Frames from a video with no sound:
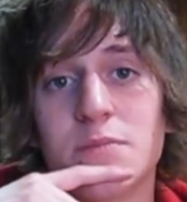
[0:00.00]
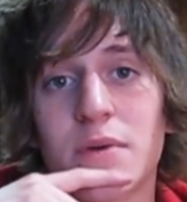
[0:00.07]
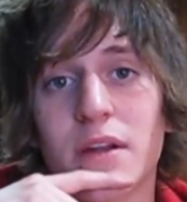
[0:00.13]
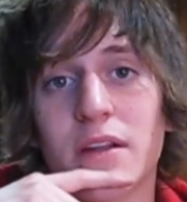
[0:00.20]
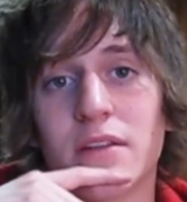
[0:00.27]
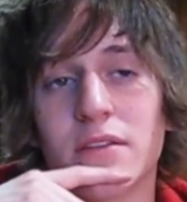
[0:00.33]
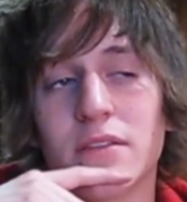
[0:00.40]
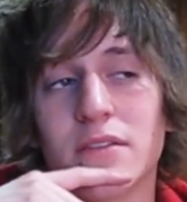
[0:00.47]
But
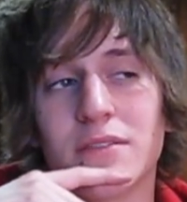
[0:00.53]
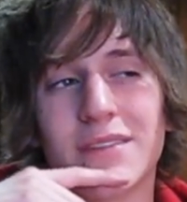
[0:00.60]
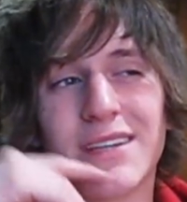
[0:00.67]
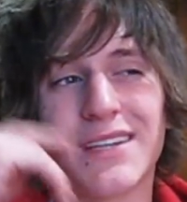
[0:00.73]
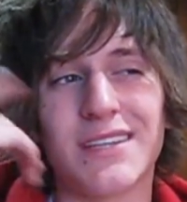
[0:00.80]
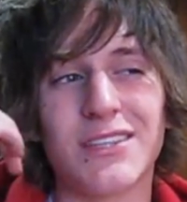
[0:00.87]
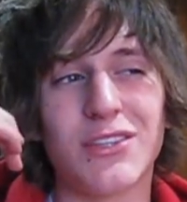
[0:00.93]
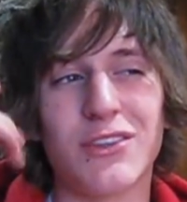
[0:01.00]
um,
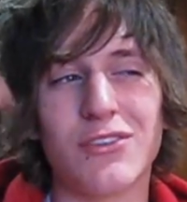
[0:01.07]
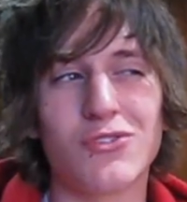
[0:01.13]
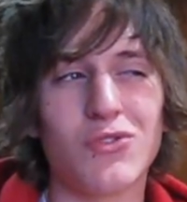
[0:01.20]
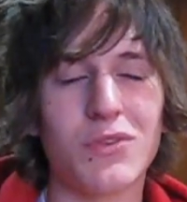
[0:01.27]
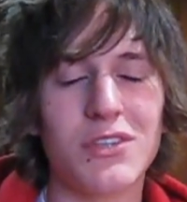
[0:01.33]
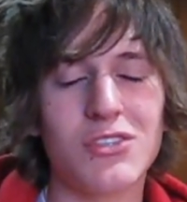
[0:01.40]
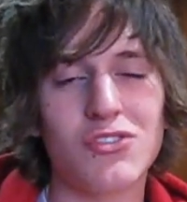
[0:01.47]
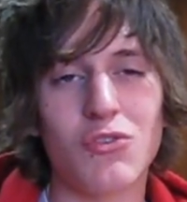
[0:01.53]
uh, there's
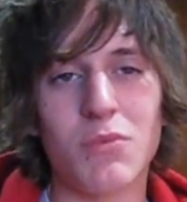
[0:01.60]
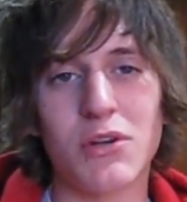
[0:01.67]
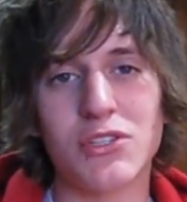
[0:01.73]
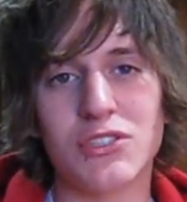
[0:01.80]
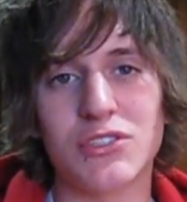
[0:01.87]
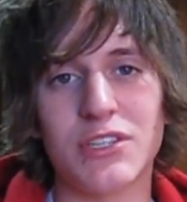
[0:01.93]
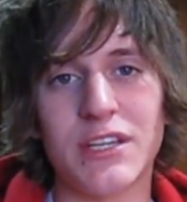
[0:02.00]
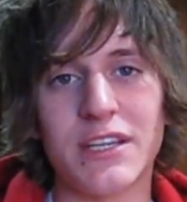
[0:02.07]
only so much
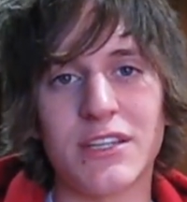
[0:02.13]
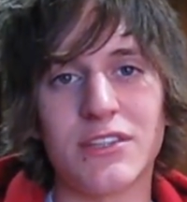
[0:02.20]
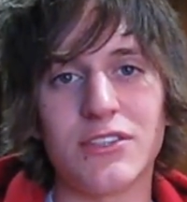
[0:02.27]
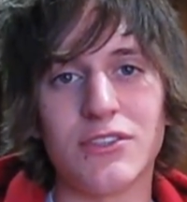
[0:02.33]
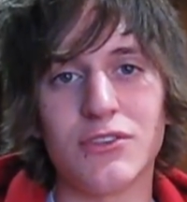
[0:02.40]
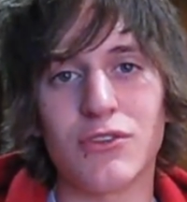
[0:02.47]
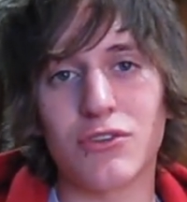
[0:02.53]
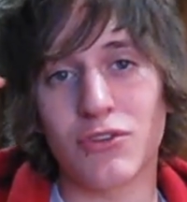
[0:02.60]
he can
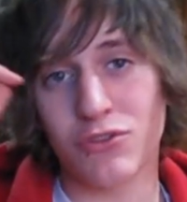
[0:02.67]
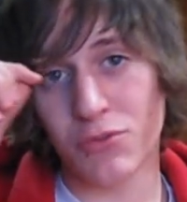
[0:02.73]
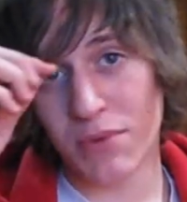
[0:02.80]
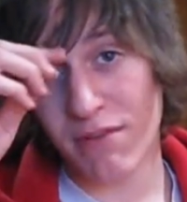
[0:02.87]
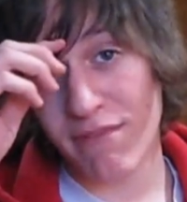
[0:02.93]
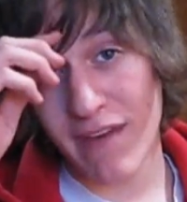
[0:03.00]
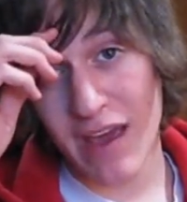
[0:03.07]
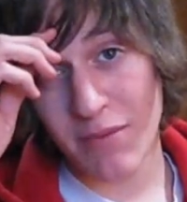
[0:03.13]
do, so many
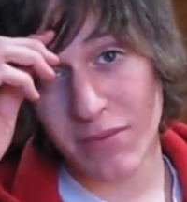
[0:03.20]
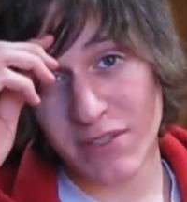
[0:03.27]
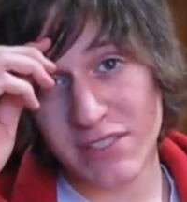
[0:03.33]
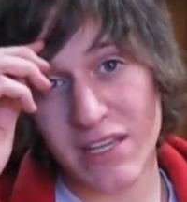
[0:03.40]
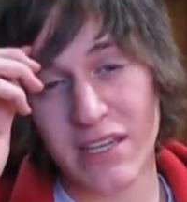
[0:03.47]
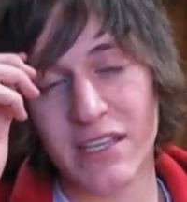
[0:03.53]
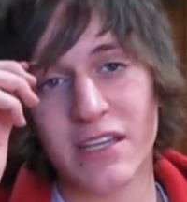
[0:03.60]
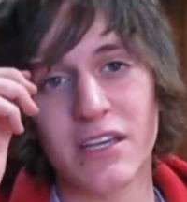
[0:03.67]
families
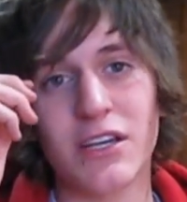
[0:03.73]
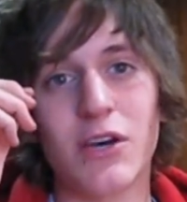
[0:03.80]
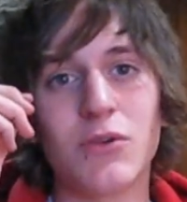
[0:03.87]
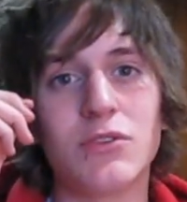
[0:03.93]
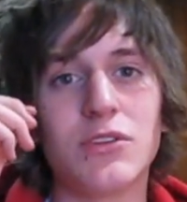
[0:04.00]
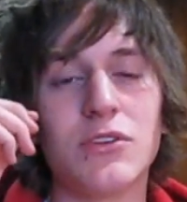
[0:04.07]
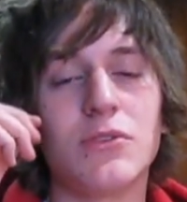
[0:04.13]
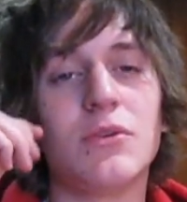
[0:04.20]
that he can go
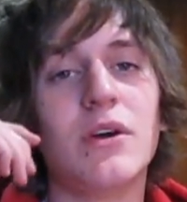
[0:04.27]
to.